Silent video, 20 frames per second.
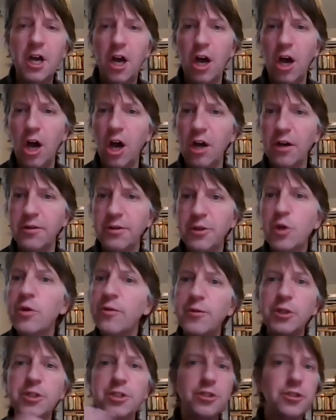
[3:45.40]

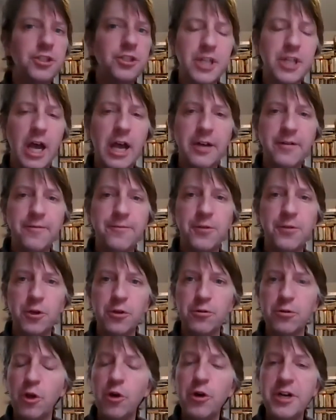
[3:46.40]
Universal design for
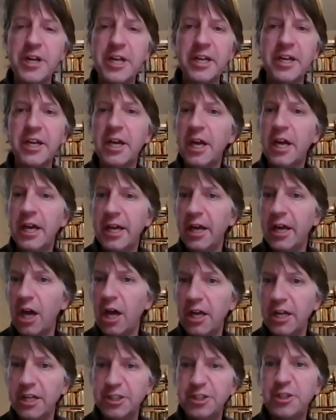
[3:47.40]
learning
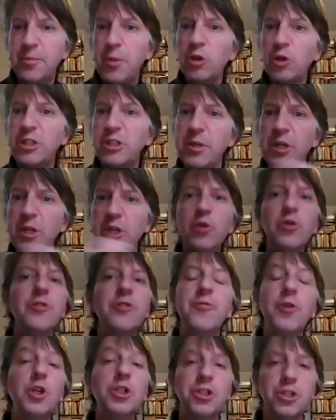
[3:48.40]
is supposed to be
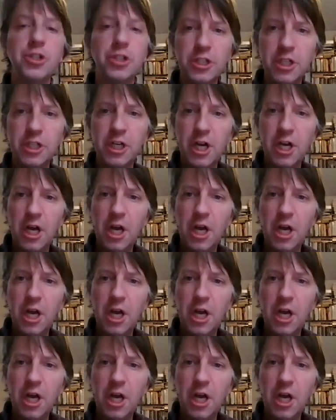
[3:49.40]
universal,